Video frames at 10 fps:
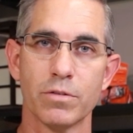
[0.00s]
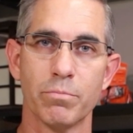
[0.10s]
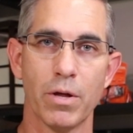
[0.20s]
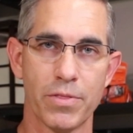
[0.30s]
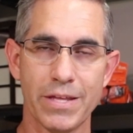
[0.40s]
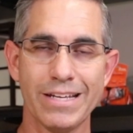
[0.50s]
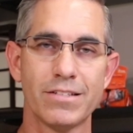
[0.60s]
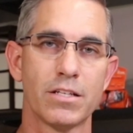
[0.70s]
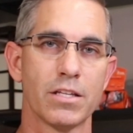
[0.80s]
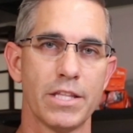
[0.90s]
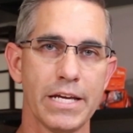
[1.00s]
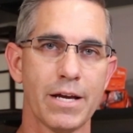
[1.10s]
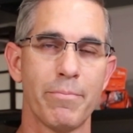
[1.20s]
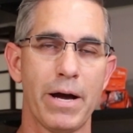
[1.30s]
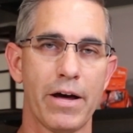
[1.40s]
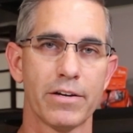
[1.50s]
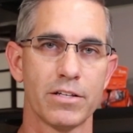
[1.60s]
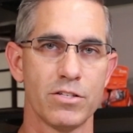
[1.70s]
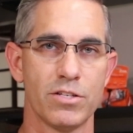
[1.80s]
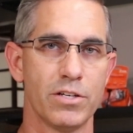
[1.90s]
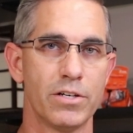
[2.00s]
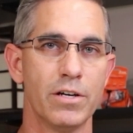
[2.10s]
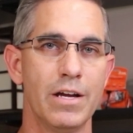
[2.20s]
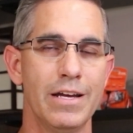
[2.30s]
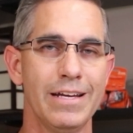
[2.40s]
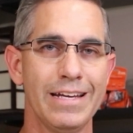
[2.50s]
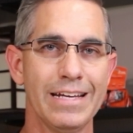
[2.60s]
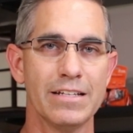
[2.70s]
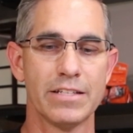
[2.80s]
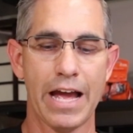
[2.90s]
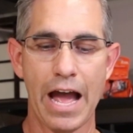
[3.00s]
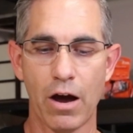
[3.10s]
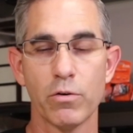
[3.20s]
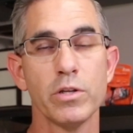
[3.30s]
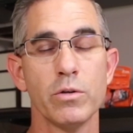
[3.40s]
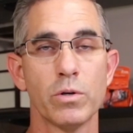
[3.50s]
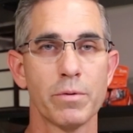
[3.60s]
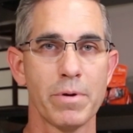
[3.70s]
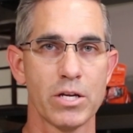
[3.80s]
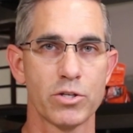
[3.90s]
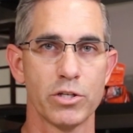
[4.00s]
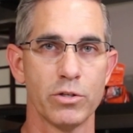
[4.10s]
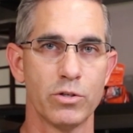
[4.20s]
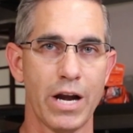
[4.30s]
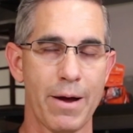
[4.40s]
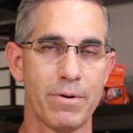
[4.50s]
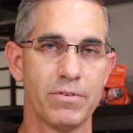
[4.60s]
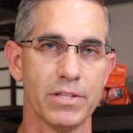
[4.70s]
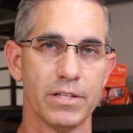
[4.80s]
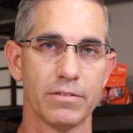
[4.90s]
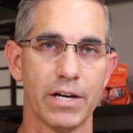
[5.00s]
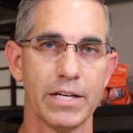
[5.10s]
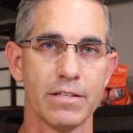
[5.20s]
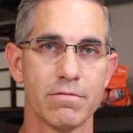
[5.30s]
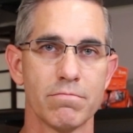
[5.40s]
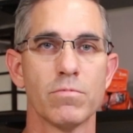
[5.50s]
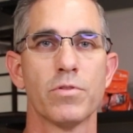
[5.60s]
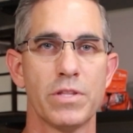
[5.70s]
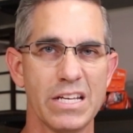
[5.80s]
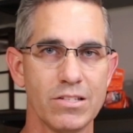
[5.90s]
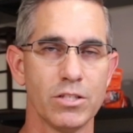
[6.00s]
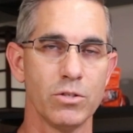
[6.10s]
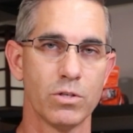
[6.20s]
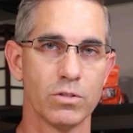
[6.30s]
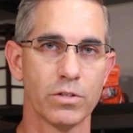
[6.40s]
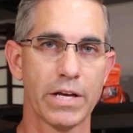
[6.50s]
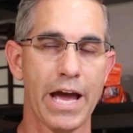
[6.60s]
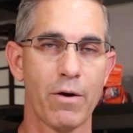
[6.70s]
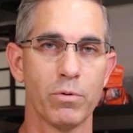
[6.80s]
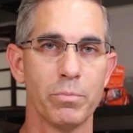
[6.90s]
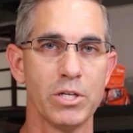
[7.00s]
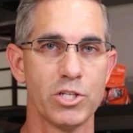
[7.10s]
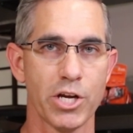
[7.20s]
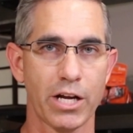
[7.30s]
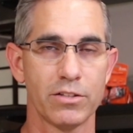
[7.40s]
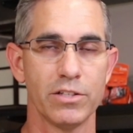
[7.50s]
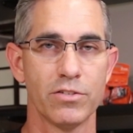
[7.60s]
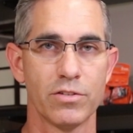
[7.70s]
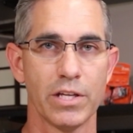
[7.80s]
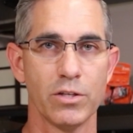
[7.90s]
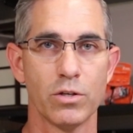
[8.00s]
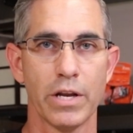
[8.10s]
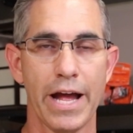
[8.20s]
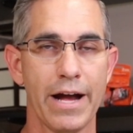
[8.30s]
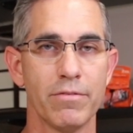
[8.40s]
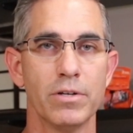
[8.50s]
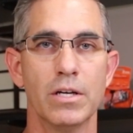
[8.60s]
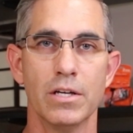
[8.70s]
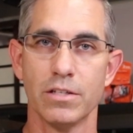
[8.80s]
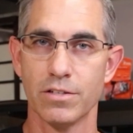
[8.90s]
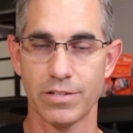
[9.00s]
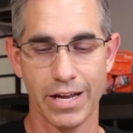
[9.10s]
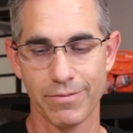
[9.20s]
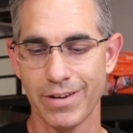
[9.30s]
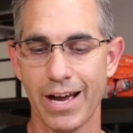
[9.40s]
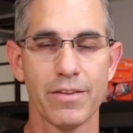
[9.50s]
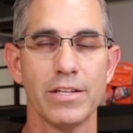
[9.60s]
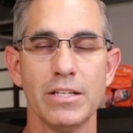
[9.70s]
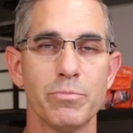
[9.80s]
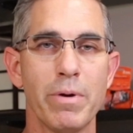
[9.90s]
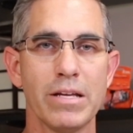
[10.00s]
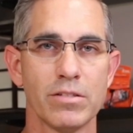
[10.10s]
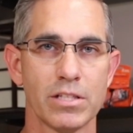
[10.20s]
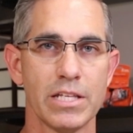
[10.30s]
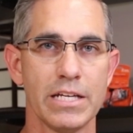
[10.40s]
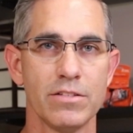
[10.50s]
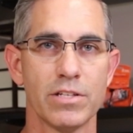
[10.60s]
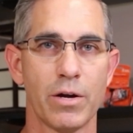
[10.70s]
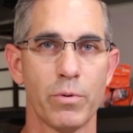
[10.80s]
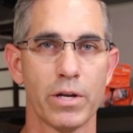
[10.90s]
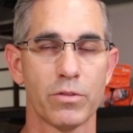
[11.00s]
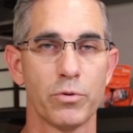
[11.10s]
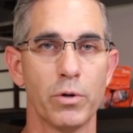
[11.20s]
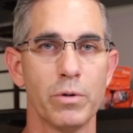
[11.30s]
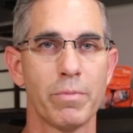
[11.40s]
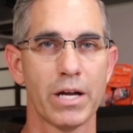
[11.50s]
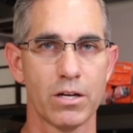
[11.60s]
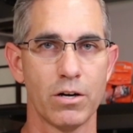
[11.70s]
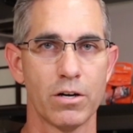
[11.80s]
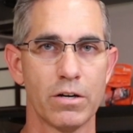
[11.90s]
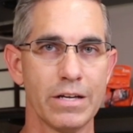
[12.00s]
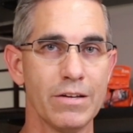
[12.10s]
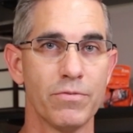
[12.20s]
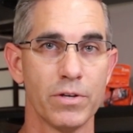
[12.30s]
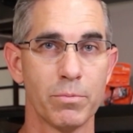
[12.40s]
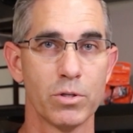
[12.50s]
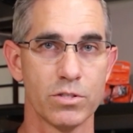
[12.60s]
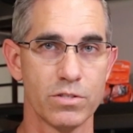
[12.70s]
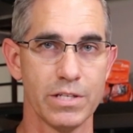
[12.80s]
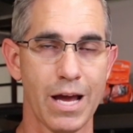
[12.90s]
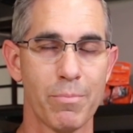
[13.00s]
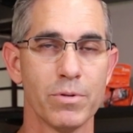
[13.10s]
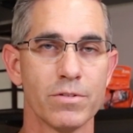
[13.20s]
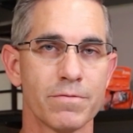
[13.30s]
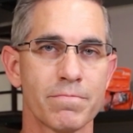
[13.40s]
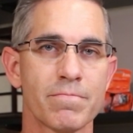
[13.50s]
But things to think about and consider is how do you want to make sure you grab everything, right? Things that you can look at will be checklists that you could have to say, I've got these basic things that I want to throw in my car if an emergency happens.